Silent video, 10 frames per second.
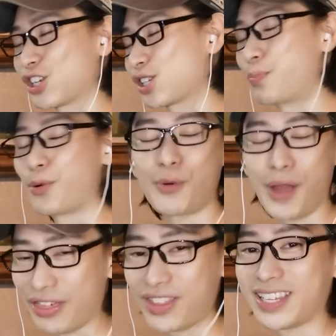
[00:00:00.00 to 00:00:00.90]
Just
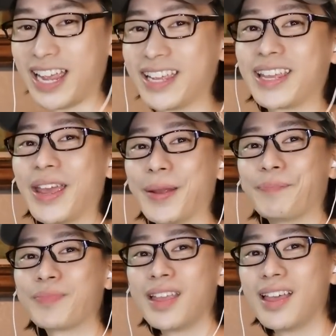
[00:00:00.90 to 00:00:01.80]

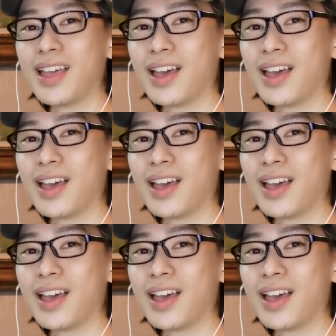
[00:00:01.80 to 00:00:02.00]
breathtaking.